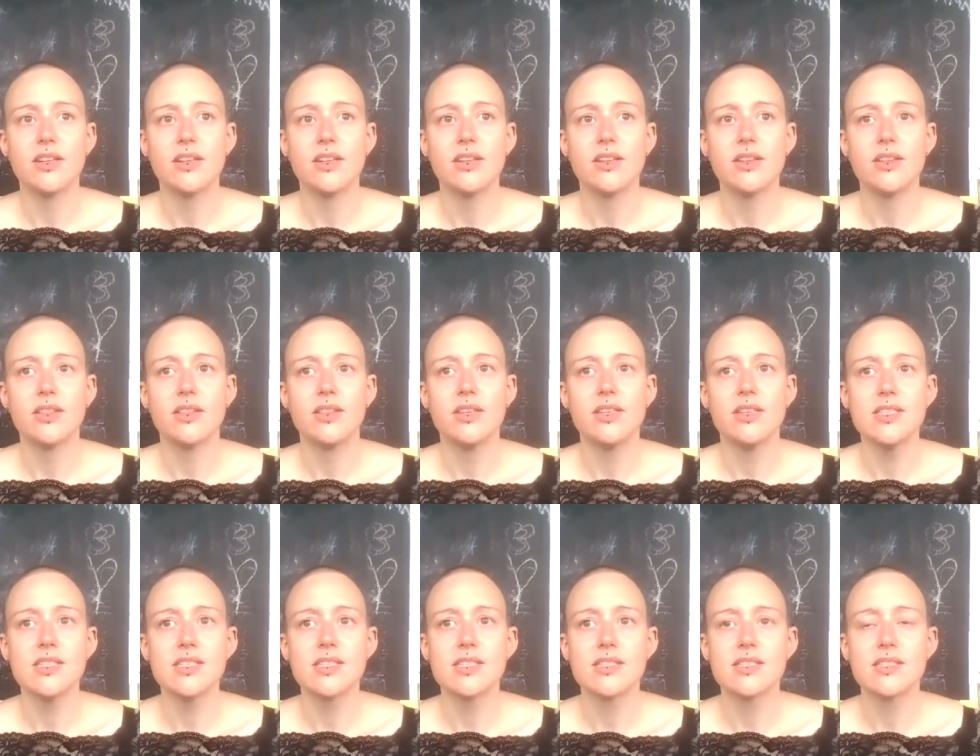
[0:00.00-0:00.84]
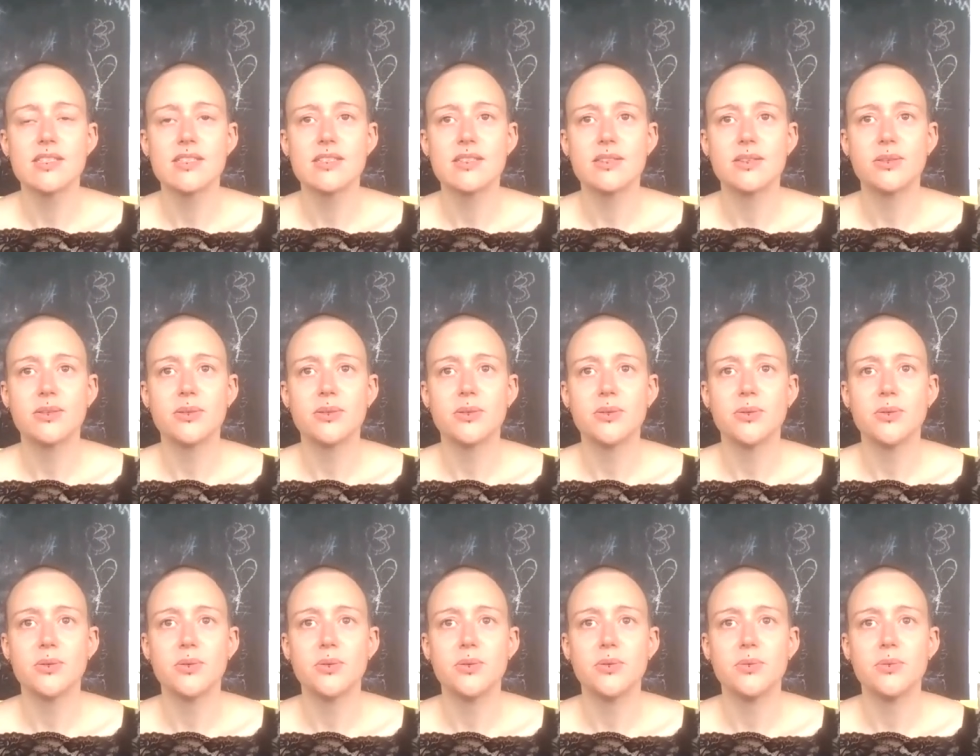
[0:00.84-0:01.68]
this
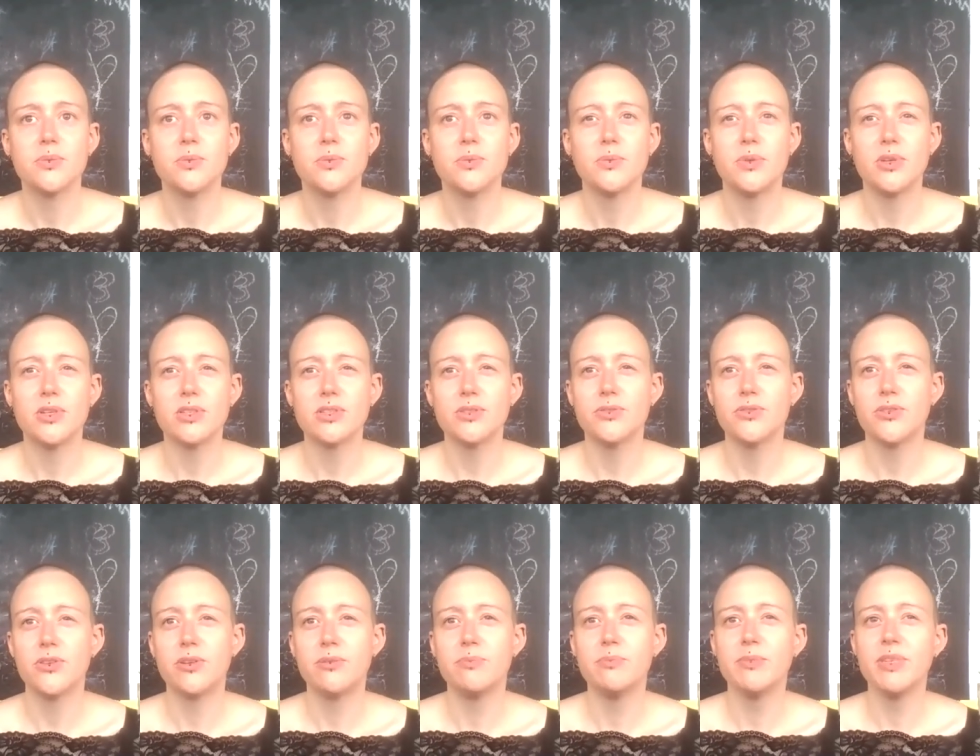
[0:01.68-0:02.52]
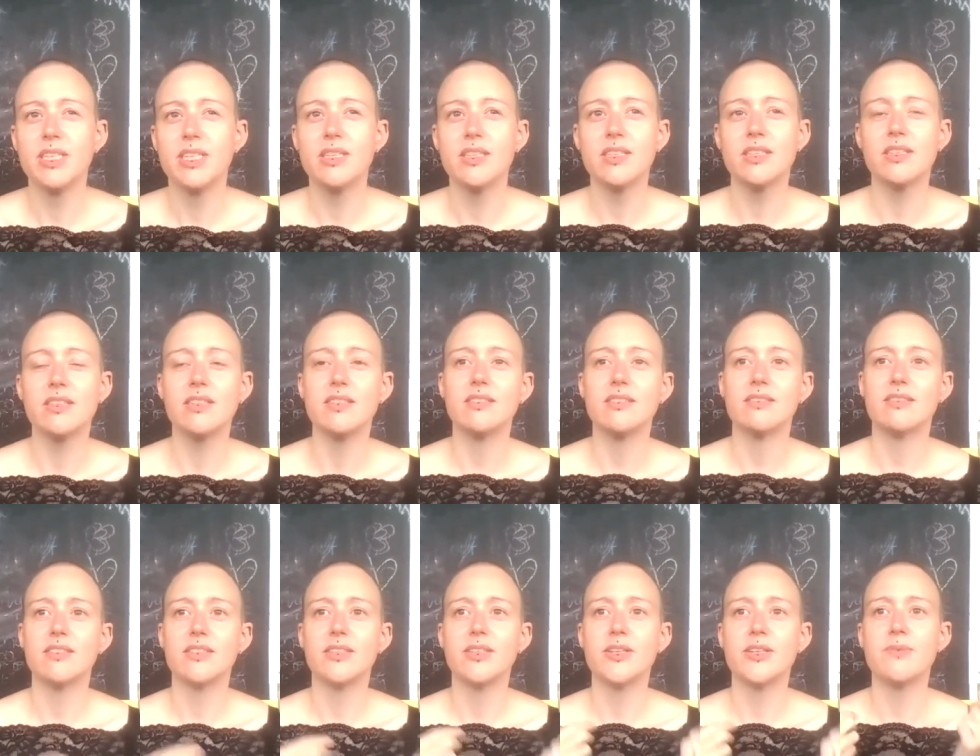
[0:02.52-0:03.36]
was for me
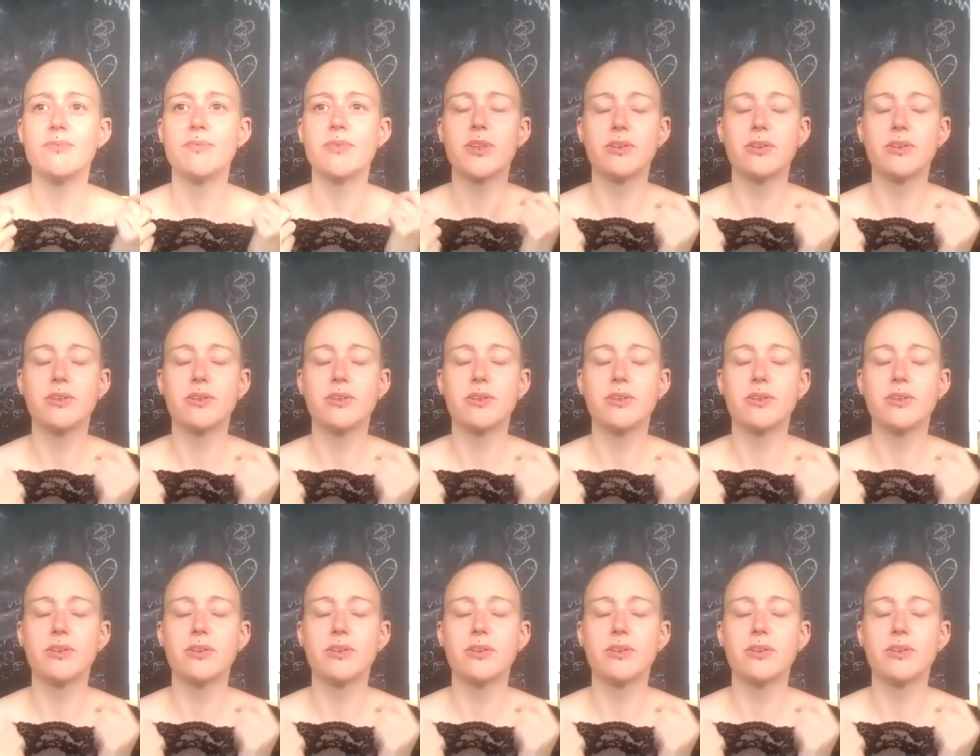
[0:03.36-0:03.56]
um,